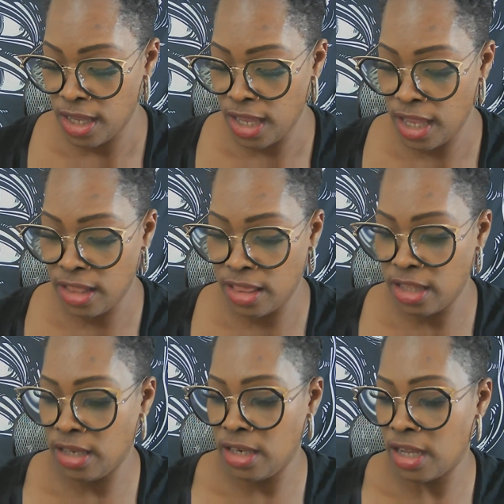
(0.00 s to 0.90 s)
and
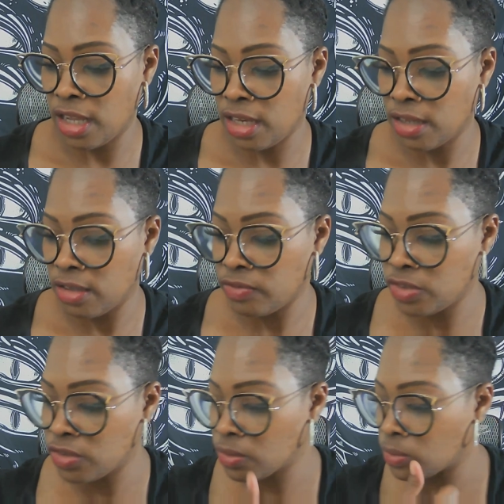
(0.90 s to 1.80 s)
the Knight of
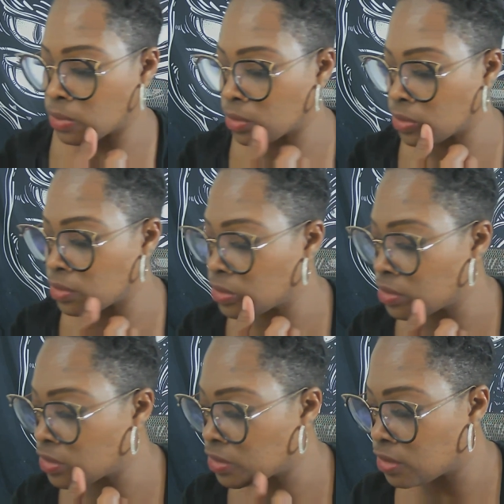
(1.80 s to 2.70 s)

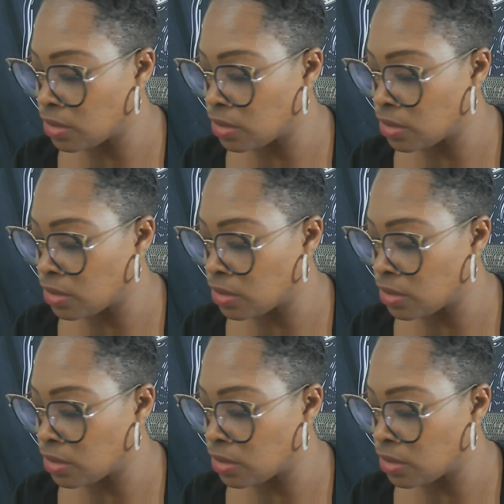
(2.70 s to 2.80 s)
Swords.